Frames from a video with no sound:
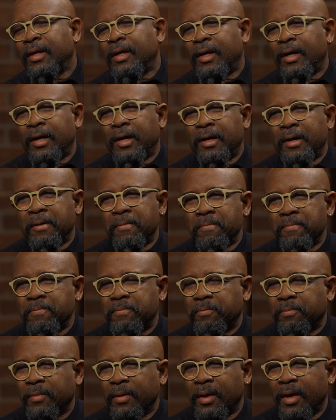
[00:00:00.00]

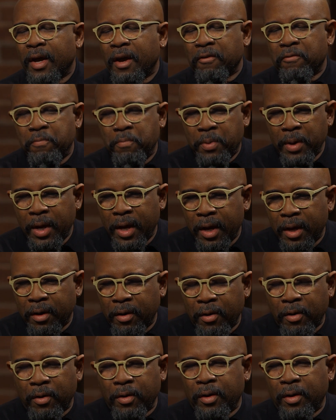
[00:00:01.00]
have been